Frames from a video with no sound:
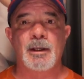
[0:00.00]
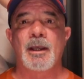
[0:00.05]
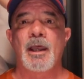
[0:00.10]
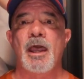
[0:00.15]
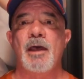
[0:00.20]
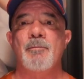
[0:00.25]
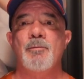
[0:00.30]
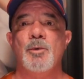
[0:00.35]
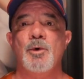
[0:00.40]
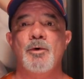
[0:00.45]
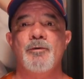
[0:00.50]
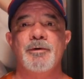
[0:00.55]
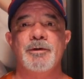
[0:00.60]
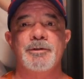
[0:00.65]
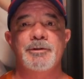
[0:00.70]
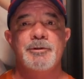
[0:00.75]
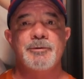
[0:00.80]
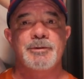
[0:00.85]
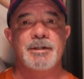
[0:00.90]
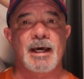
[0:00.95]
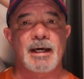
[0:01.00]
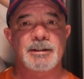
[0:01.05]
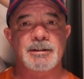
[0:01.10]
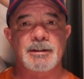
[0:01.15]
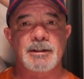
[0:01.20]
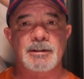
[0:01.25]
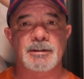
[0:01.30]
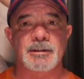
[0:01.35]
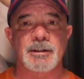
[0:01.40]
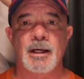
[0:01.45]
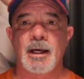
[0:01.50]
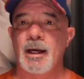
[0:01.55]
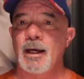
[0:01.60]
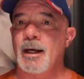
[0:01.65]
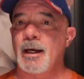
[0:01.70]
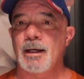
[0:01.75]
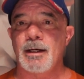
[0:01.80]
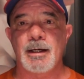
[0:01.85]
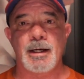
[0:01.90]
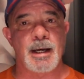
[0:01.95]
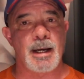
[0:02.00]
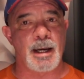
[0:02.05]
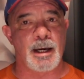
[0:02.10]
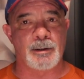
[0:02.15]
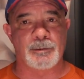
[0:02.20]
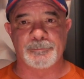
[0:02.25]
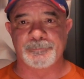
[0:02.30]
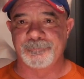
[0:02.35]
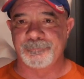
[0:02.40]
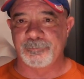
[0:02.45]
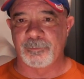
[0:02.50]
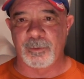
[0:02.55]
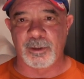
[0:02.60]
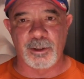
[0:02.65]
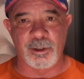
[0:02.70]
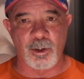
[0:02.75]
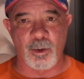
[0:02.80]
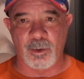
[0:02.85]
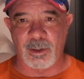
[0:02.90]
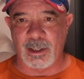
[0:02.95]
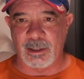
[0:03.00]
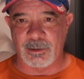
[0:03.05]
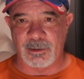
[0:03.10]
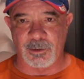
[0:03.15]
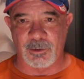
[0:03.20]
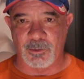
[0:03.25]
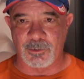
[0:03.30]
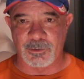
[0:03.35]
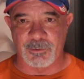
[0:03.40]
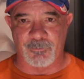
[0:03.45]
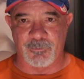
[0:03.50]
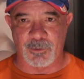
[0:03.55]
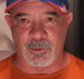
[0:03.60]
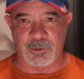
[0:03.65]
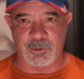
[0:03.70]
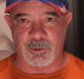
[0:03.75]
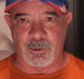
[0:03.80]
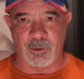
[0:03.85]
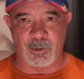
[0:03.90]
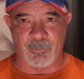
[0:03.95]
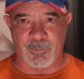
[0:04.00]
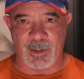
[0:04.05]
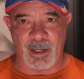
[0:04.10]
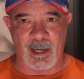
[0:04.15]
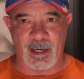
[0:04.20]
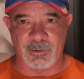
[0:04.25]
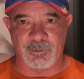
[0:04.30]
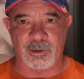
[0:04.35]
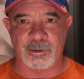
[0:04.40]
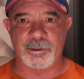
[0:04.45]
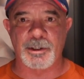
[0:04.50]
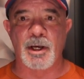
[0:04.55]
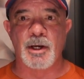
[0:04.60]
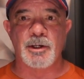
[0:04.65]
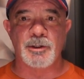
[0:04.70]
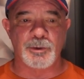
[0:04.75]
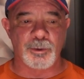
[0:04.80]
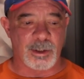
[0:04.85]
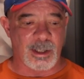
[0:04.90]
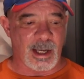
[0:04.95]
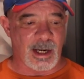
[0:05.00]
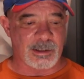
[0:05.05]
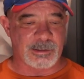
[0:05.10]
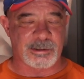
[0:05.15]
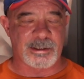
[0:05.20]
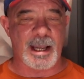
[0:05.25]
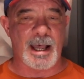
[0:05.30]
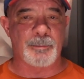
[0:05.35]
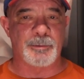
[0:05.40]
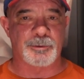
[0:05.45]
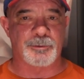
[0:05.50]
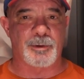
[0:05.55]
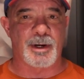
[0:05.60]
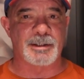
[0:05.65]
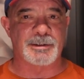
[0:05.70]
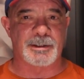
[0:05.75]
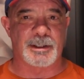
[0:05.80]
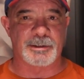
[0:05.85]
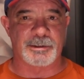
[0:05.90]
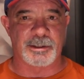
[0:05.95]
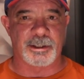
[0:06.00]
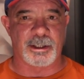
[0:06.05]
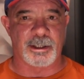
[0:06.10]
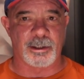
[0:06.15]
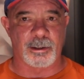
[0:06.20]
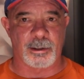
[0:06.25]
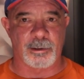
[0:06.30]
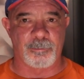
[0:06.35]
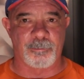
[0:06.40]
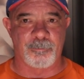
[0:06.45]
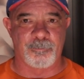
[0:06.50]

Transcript: and moving to Texas, no, you don't get to use a virtual address. You got to establish residency here.